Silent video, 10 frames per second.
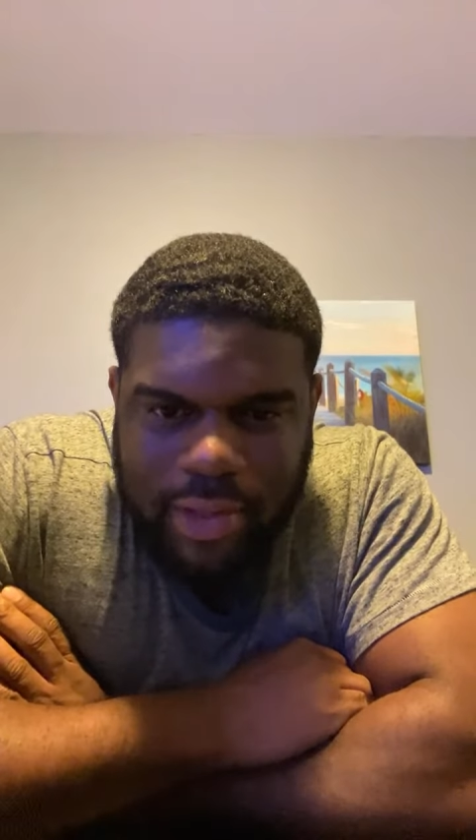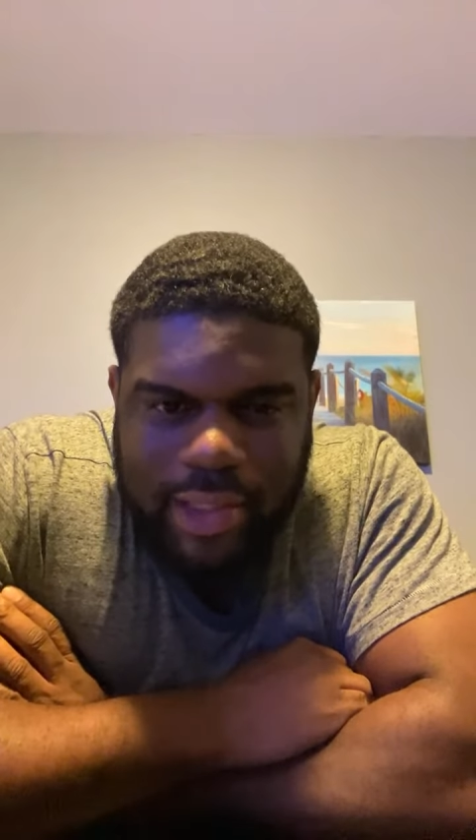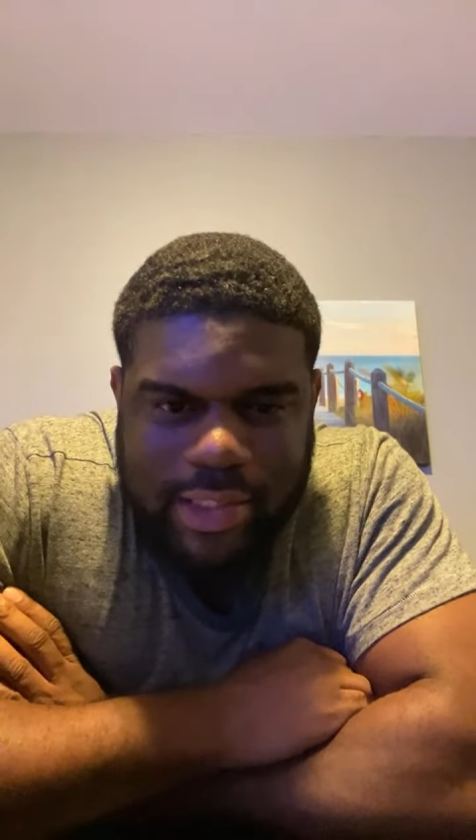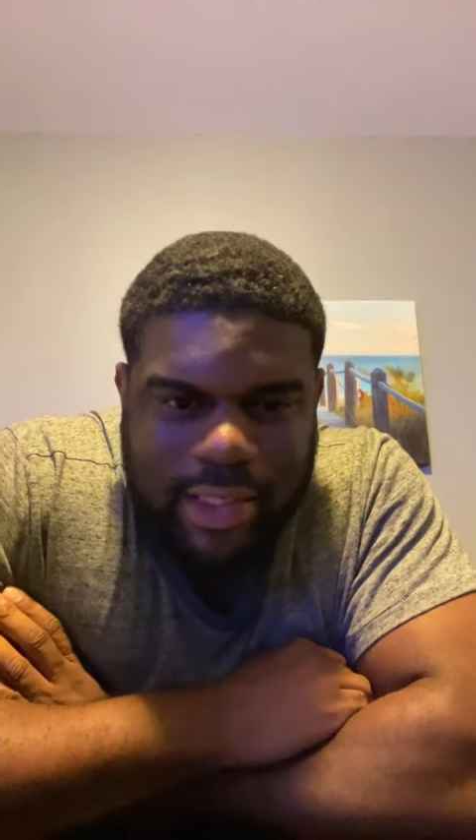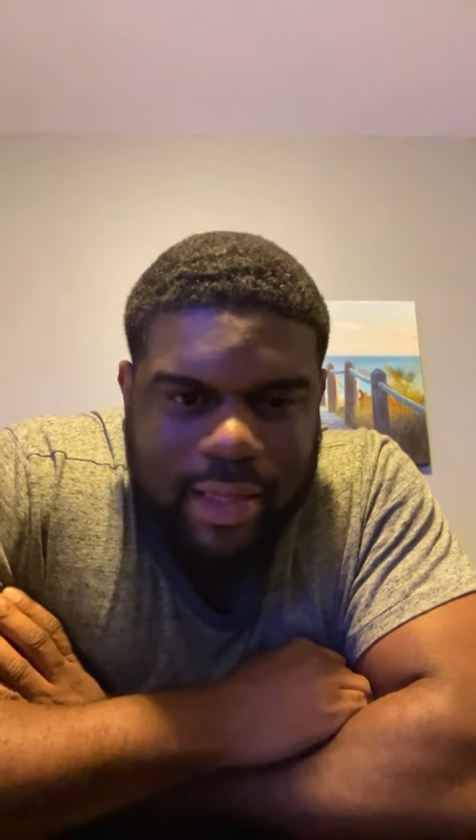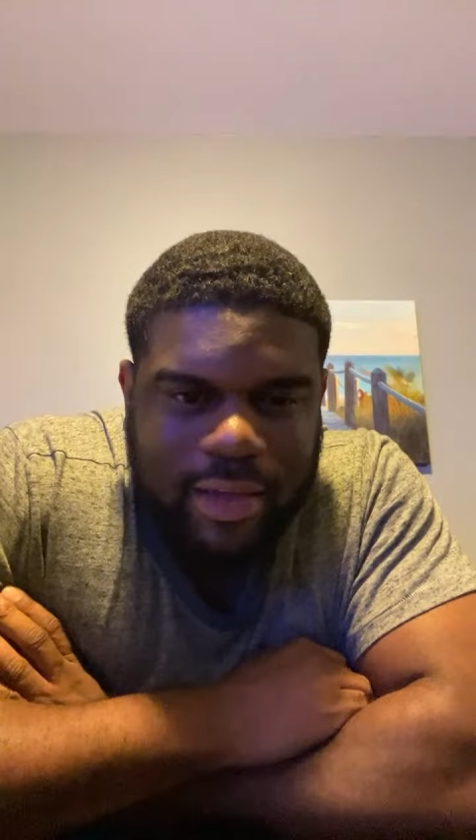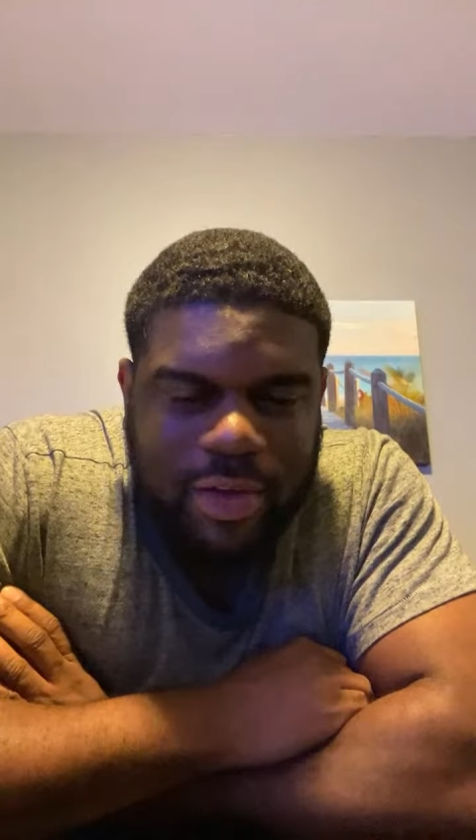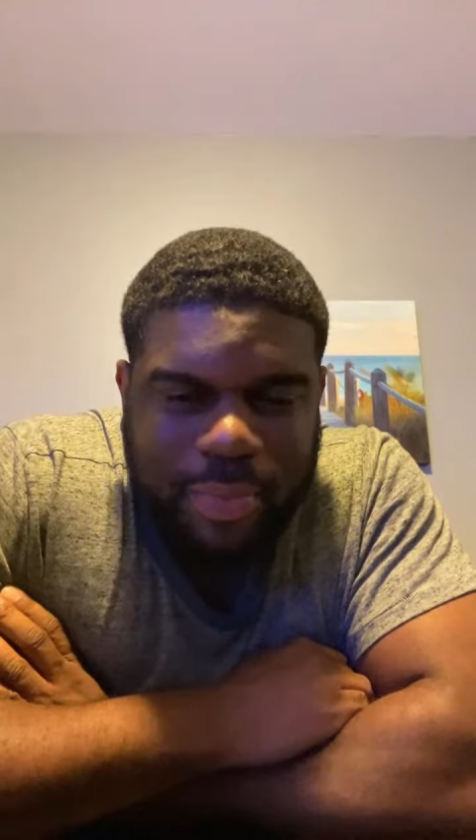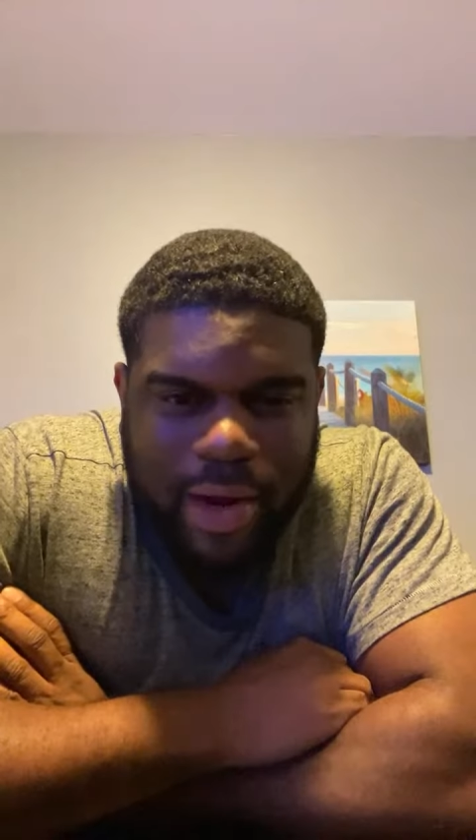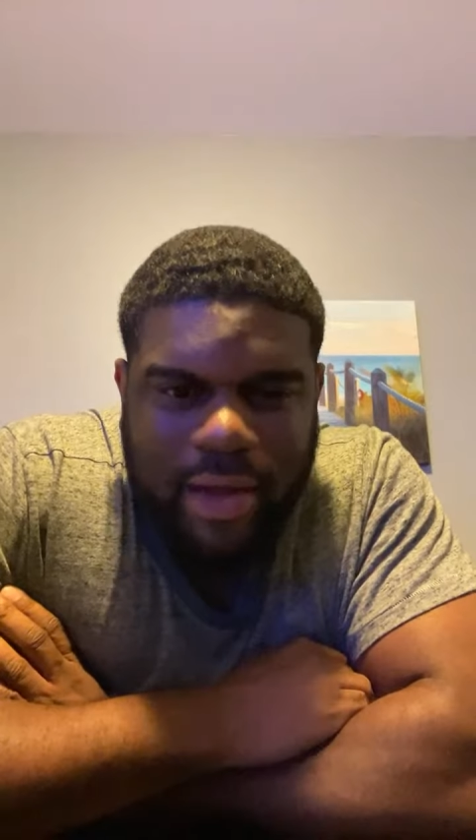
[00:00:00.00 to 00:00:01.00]
Listen,
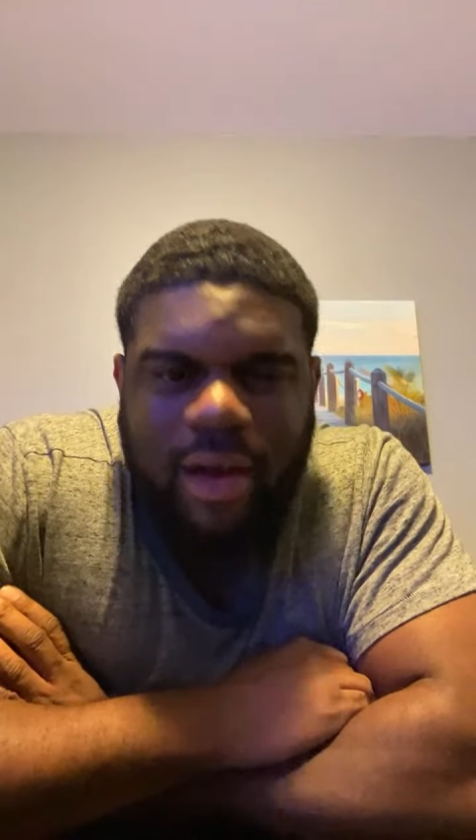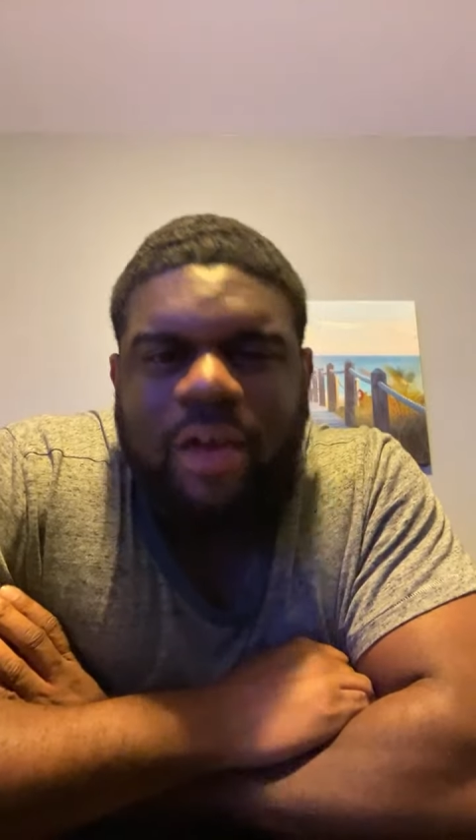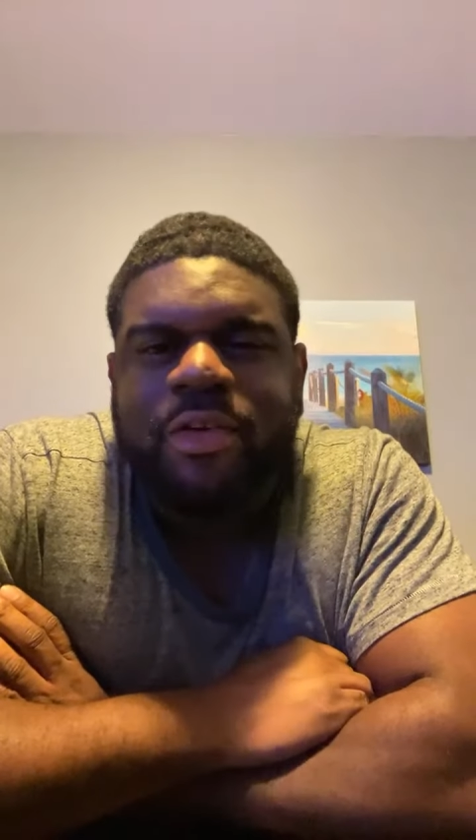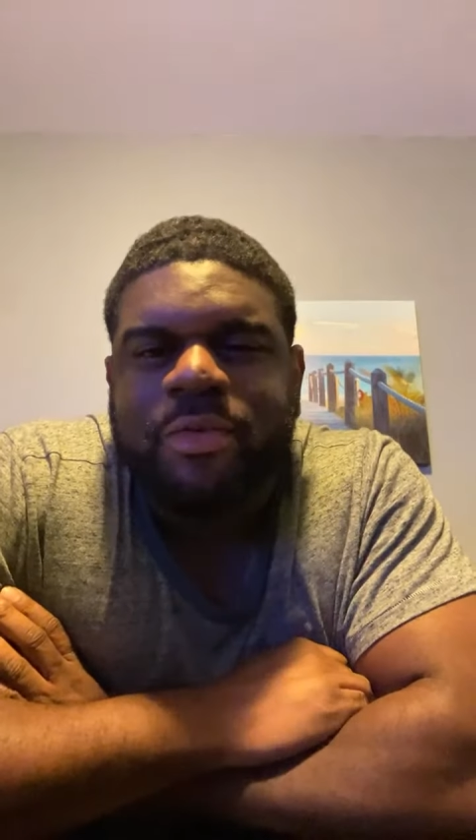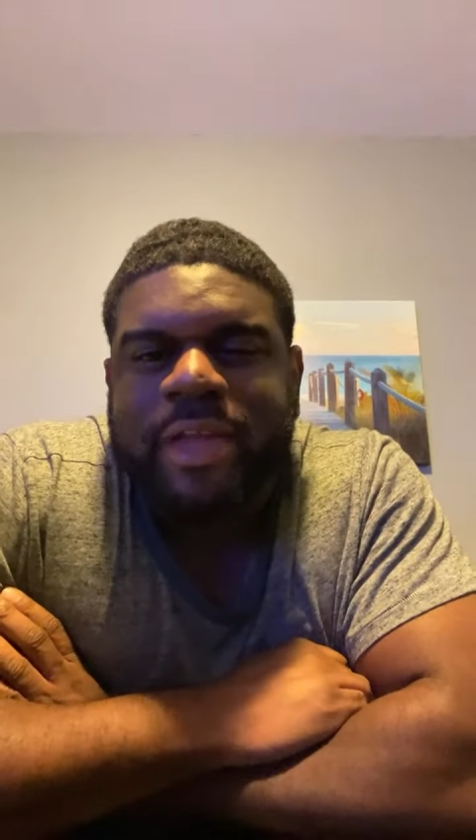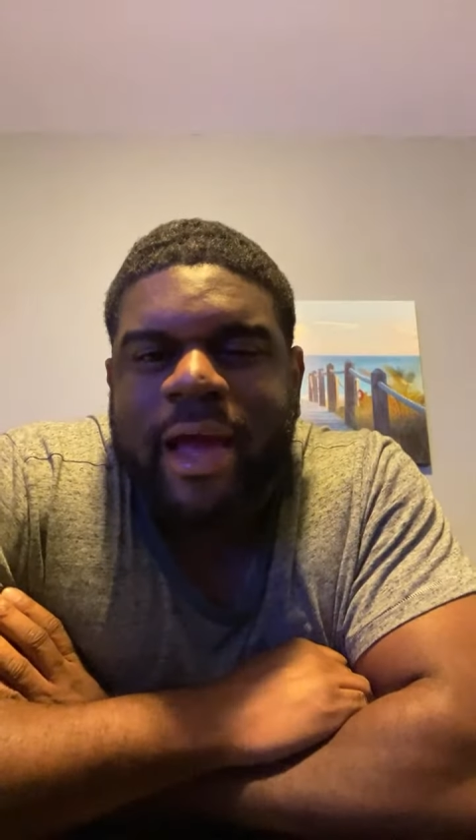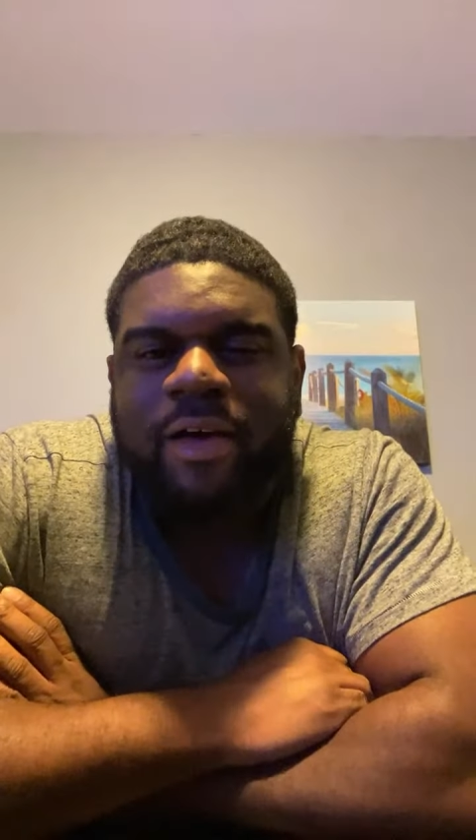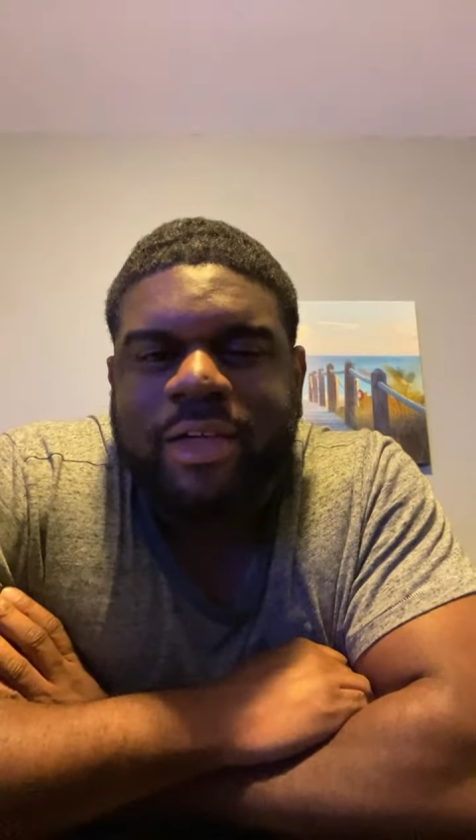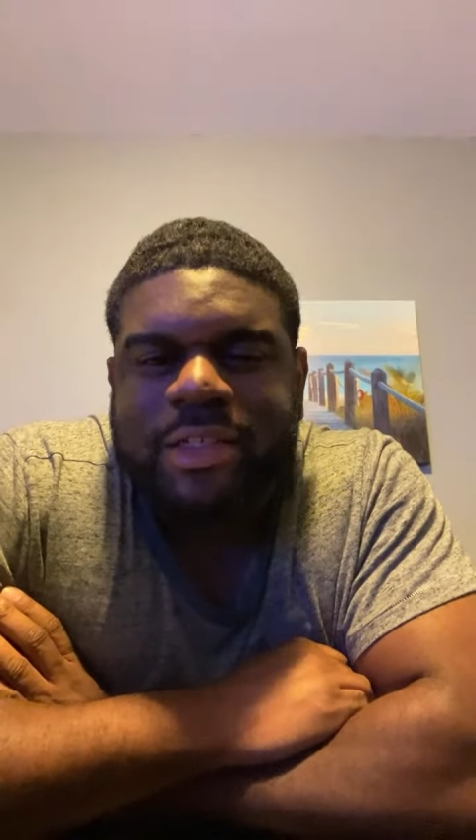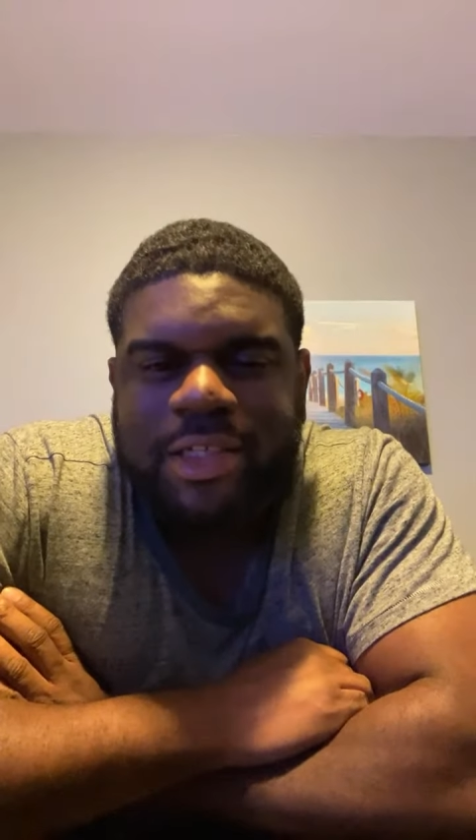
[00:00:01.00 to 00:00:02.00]
you probably are you
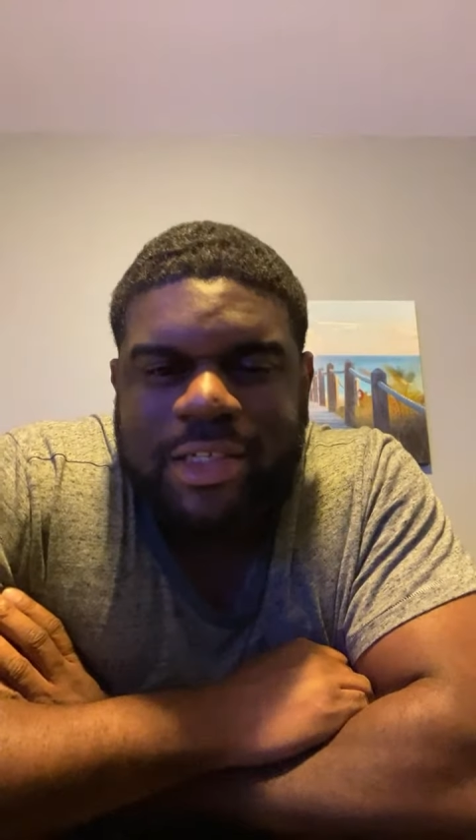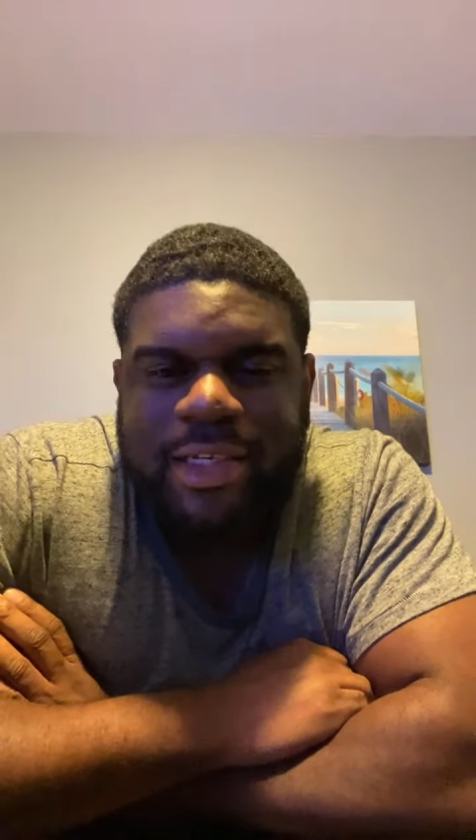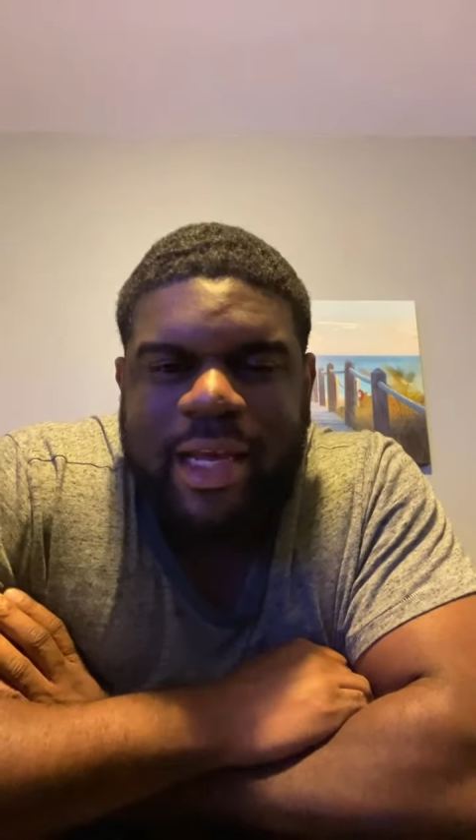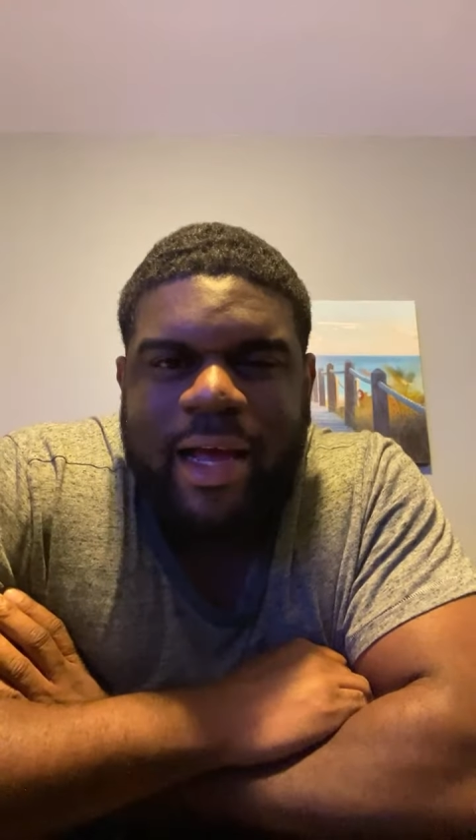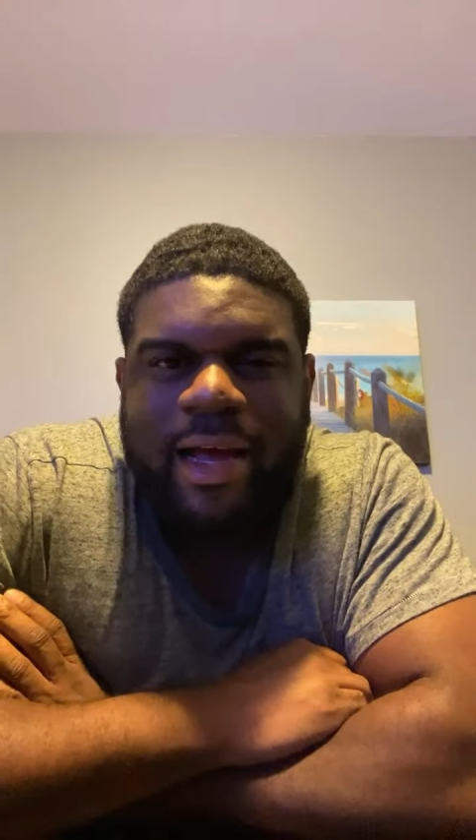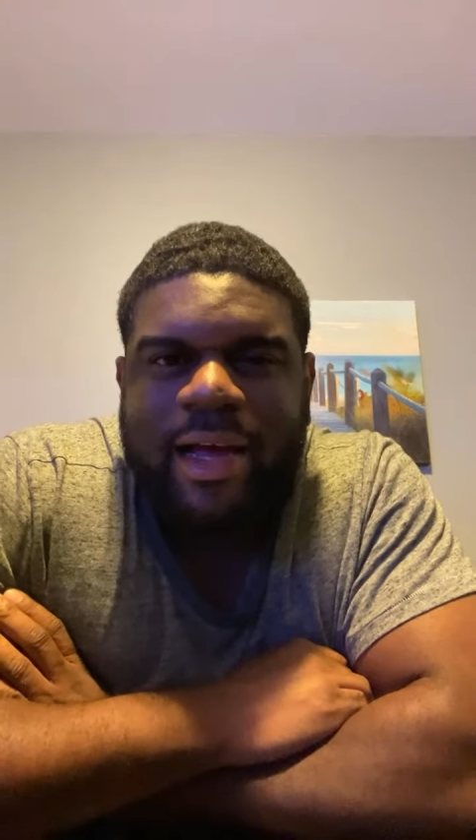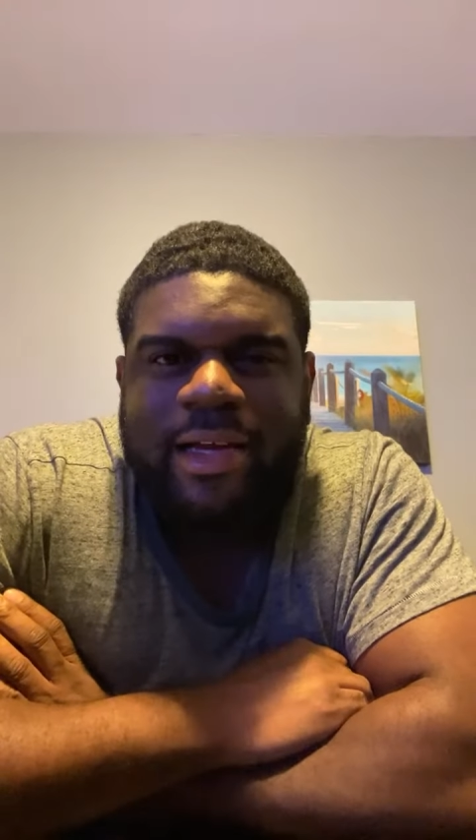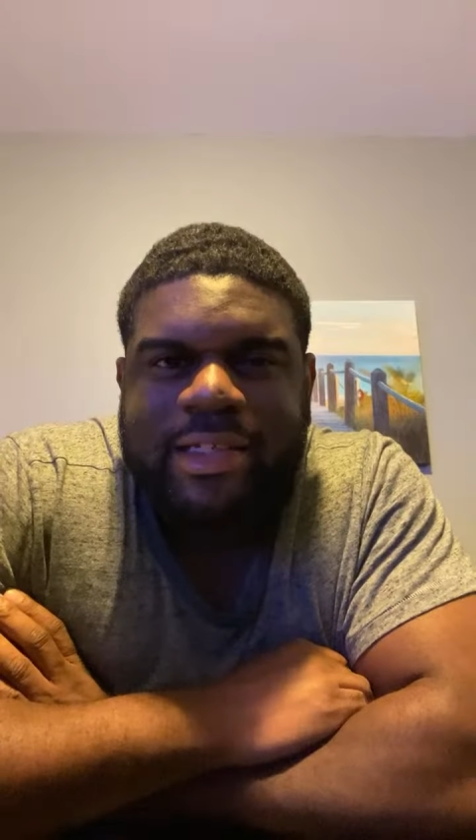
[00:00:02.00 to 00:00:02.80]
down in GTI?